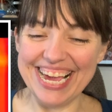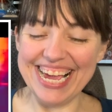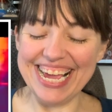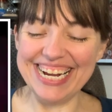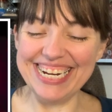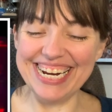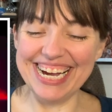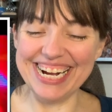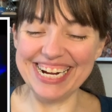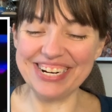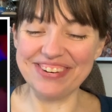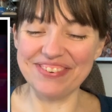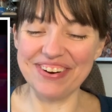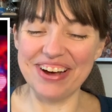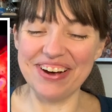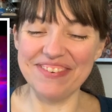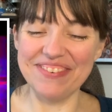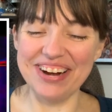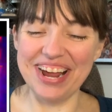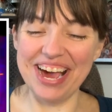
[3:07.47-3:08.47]
He done
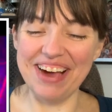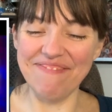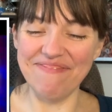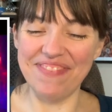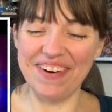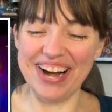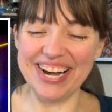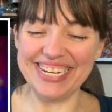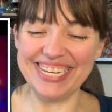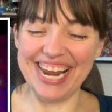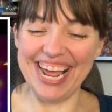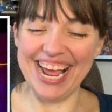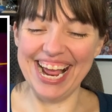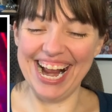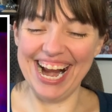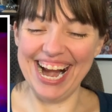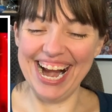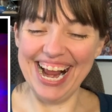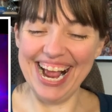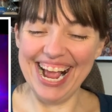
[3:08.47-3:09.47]
grown up right there.